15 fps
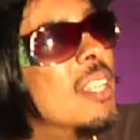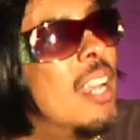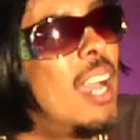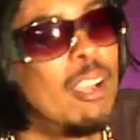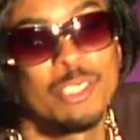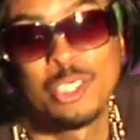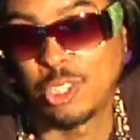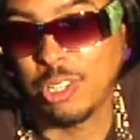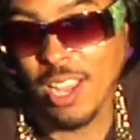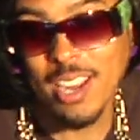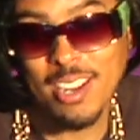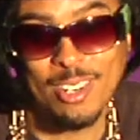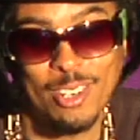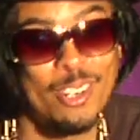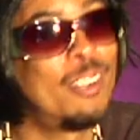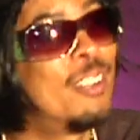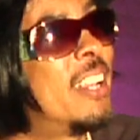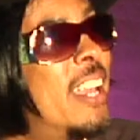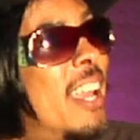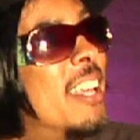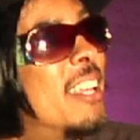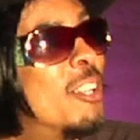I was trying to learn
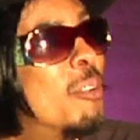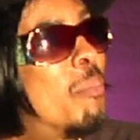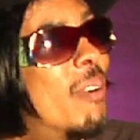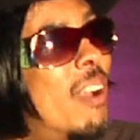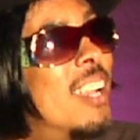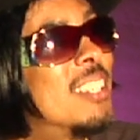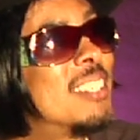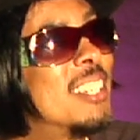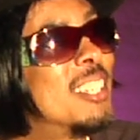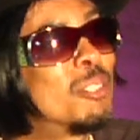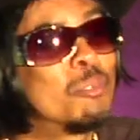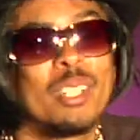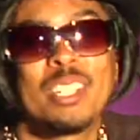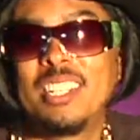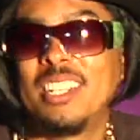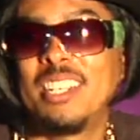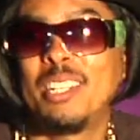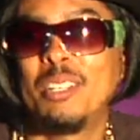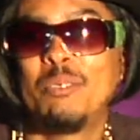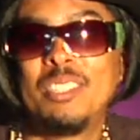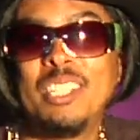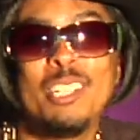that in the process when Kenny
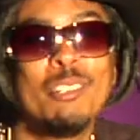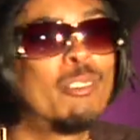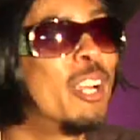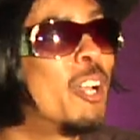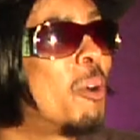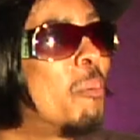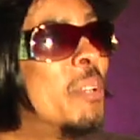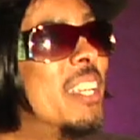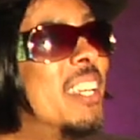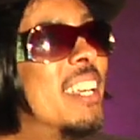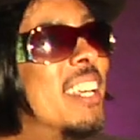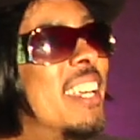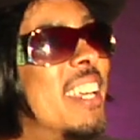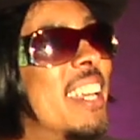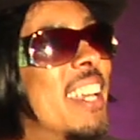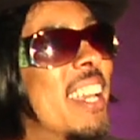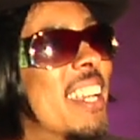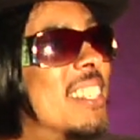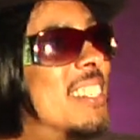derailed me and